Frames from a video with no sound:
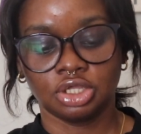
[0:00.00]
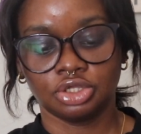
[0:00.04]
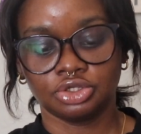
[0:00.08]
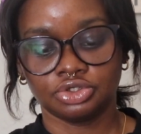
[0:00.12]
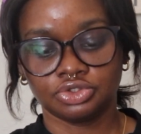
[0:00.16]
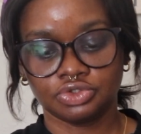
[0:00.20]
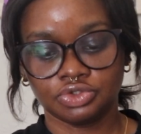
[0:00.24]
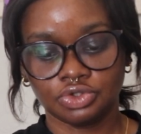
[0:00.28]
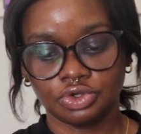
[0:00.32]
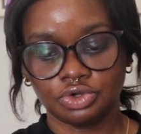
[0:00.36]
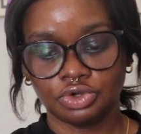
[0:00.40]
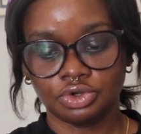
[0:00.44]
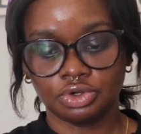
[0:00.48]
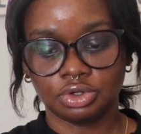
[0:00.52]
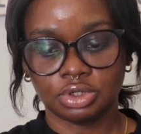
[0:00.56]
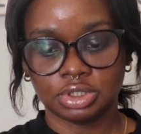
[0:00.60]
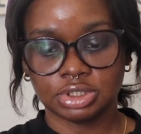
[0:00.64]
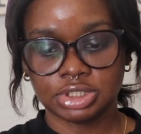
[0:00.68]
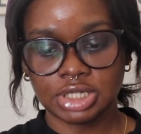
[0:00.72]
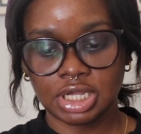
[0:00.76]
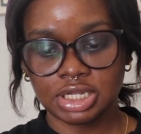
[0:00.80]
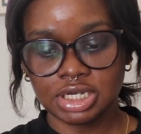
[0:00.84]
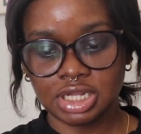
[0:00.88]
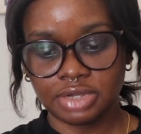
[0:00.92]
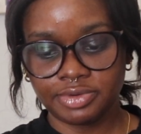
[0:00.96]
So
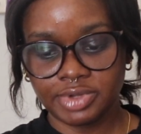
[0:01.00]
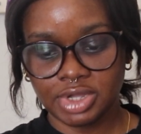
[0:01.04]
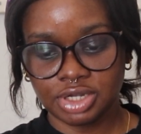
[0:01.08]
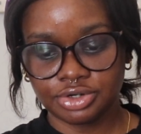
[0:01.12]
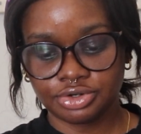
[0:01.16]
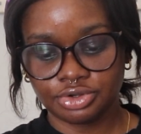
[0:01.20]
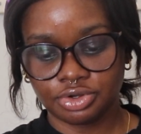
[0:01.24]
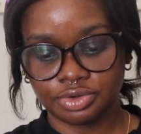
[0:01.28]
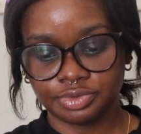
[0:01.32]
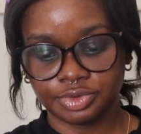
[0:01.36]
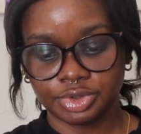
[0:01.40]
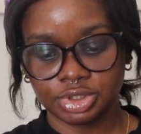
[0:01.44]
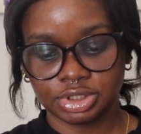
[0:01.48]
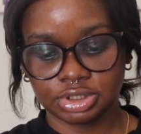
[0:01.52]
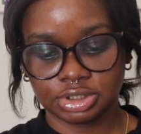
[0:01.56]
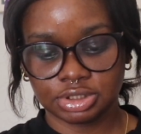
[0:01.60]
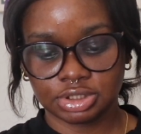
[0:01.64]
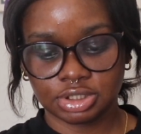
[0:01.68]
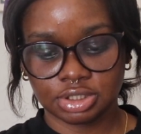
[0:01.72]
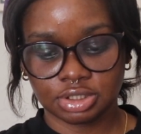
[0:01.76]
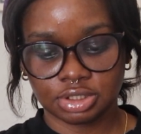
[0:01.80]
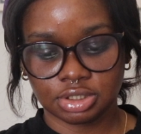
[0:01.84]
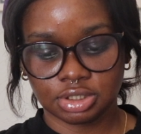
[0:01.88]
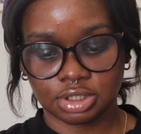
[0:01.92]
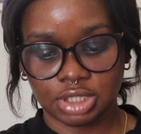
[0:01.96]
now that we are done with
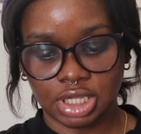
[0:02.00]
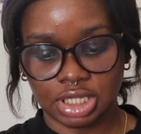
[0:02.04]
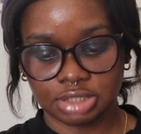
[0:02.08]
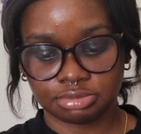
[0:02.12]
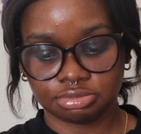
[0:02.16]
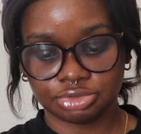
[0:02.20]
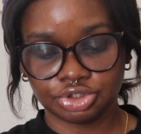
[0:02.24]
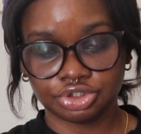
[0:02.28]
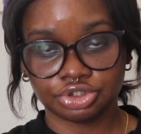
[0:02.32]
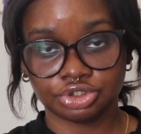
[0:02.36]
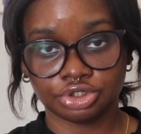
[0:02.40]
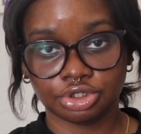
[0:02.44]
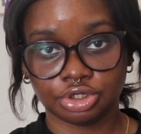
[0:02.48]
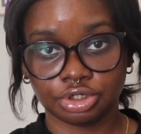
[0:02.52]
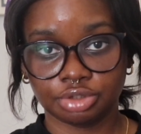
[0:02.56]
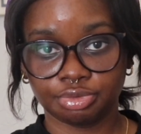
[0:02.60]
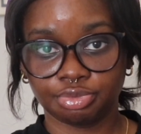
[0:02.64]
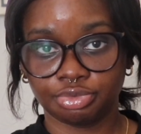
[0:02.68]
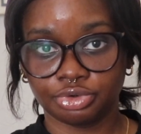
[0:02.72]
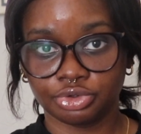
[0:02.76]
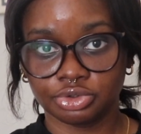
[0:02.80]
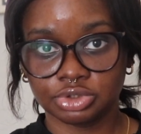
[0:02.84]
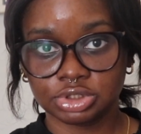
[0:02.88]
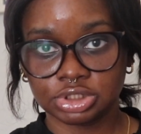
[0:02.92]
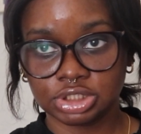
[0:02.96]
the admission
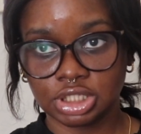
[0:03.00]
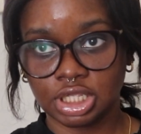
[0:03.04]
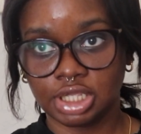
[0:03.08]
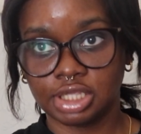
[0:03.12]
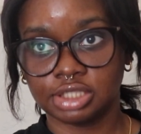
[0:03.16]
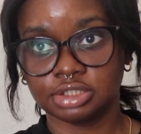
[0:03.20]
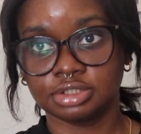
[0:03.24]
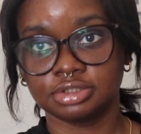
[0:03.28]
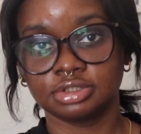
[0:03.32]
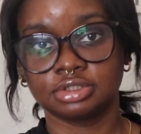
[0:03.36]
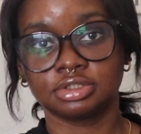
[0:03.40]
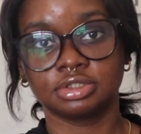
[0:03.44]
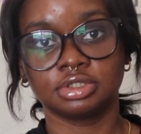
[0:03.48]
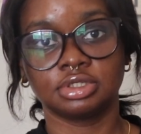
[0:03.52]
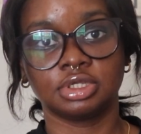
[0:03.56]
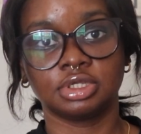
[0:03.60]
process,